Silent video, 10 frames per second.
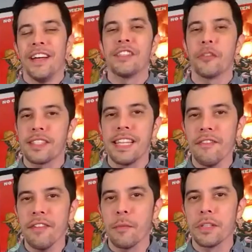
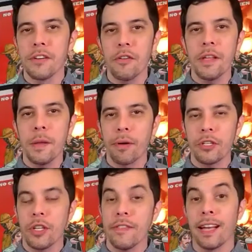Steven was under the
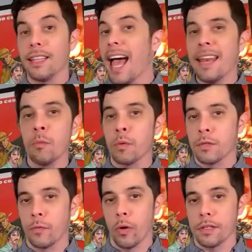impression that Aladdin was
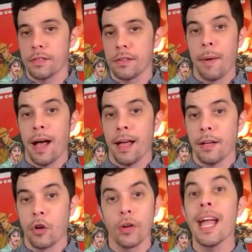voiced by
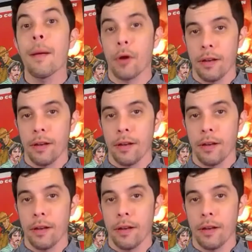Kirk Cameron.